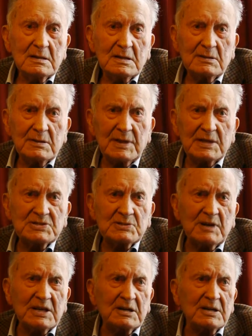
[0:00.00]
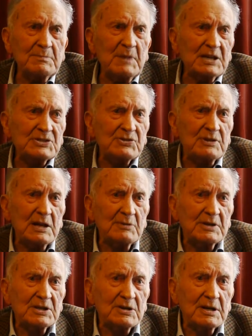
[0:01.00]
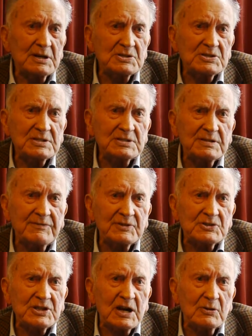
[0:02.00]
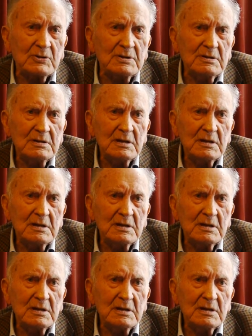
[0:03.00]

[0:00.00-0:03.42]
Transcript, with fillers: But that's the way you got to mix, really, when you're in a different town.